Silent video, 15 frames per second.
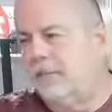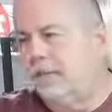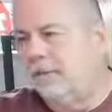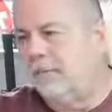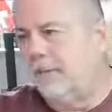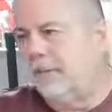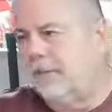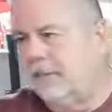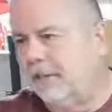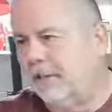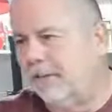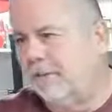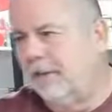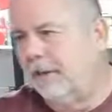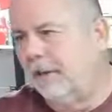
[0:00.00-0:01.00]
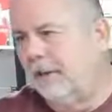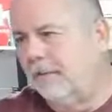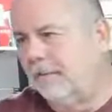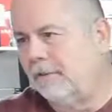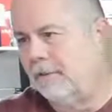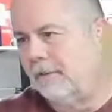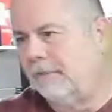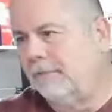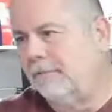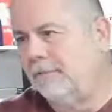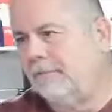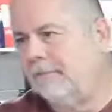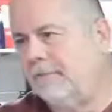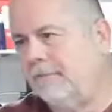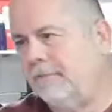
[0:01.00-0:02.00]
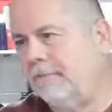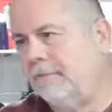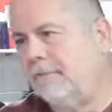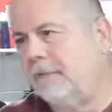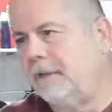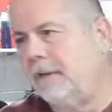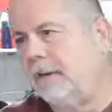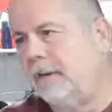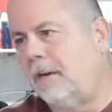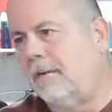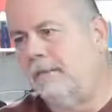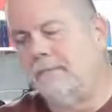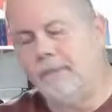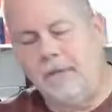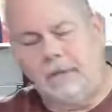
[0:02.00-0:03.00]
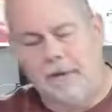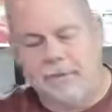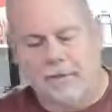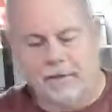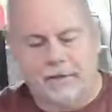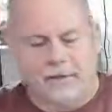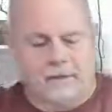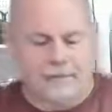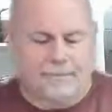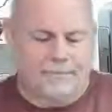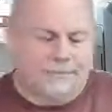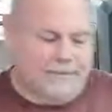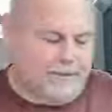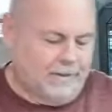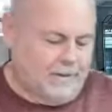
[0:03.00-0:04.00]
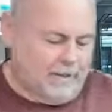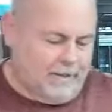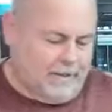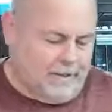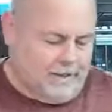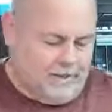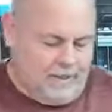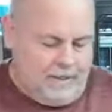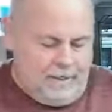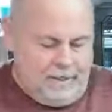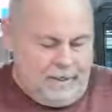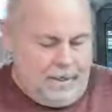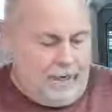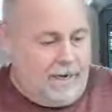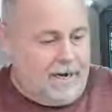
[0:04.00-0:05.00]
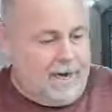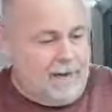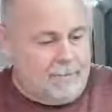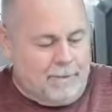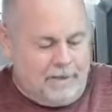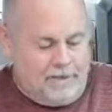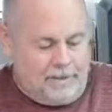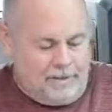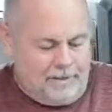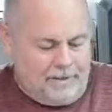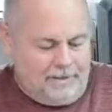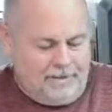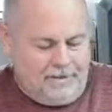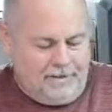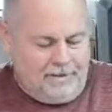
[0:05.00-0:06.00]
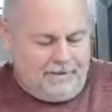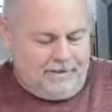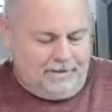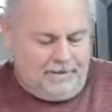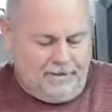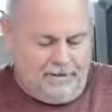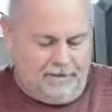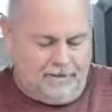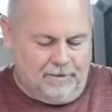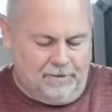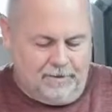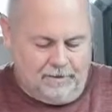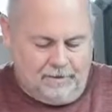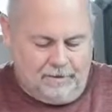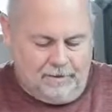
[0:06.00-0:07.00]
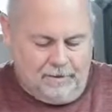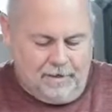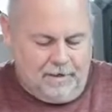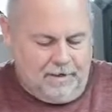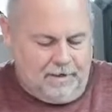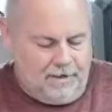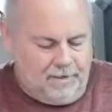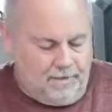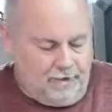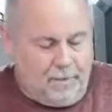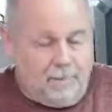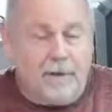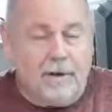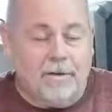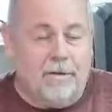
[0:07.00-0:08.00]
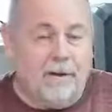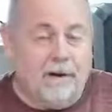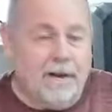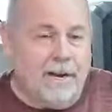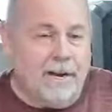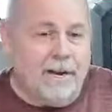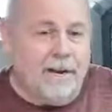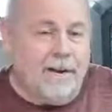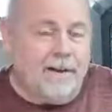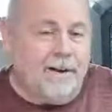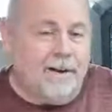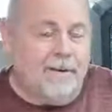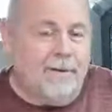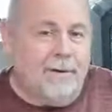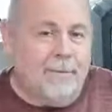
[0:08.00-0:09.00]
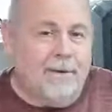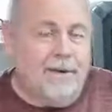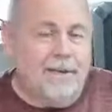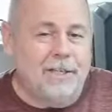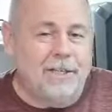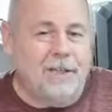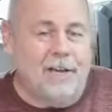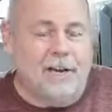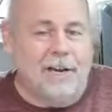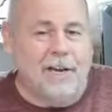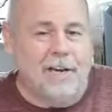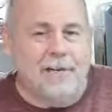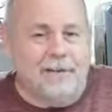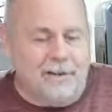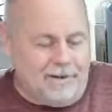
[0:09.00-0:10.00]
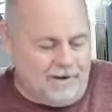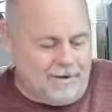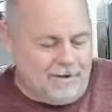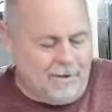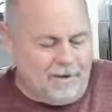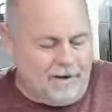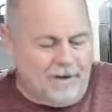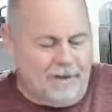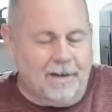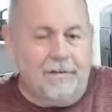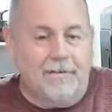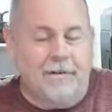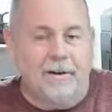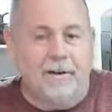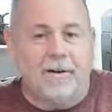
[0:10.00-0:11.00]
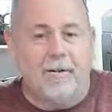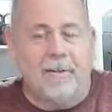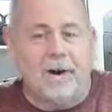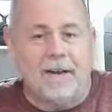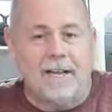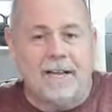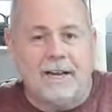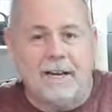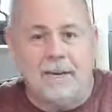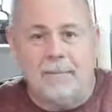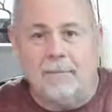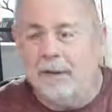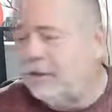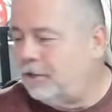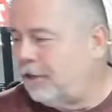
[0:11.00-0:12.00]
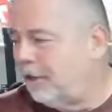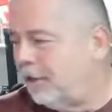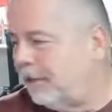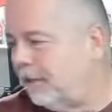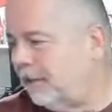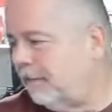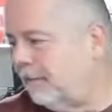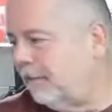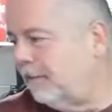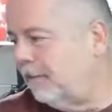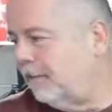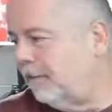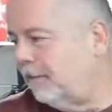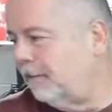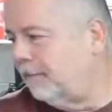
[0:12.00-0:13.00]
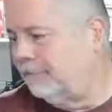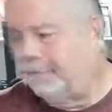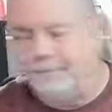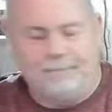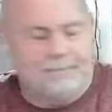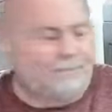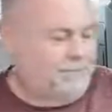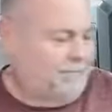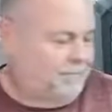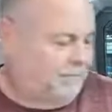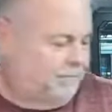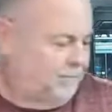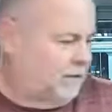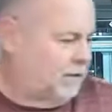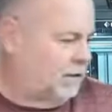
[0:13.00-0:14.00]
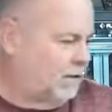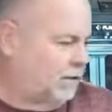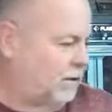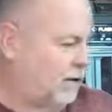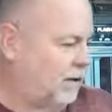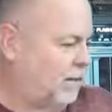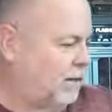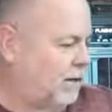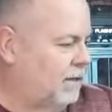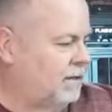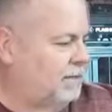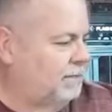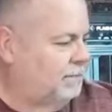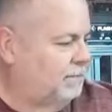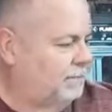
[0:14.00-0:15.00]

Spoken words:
looking piece of this right now. So yeah, anyways, it happens. So do I want to try it again? I don't know. I'm gun shy. I don't know. I got to figure out why that heat bed shut itself off. So anyways,